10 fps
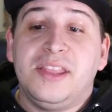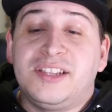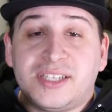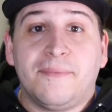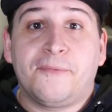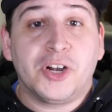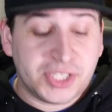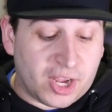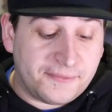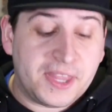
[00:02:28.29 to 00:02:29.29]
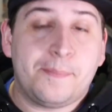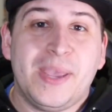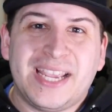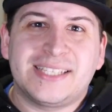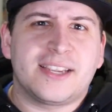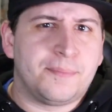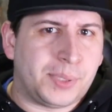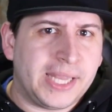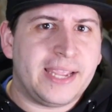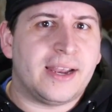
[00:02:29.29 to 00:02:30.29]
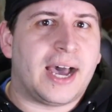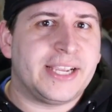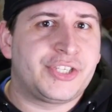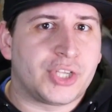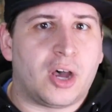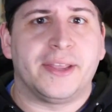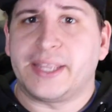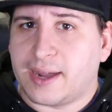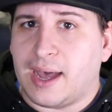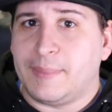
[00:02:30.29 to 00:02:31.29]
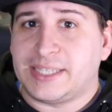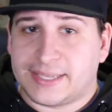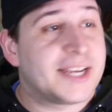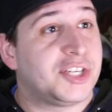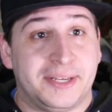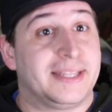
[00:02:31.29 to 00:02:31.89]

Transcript: So, first off, the biggest complaint I saw in the comment section,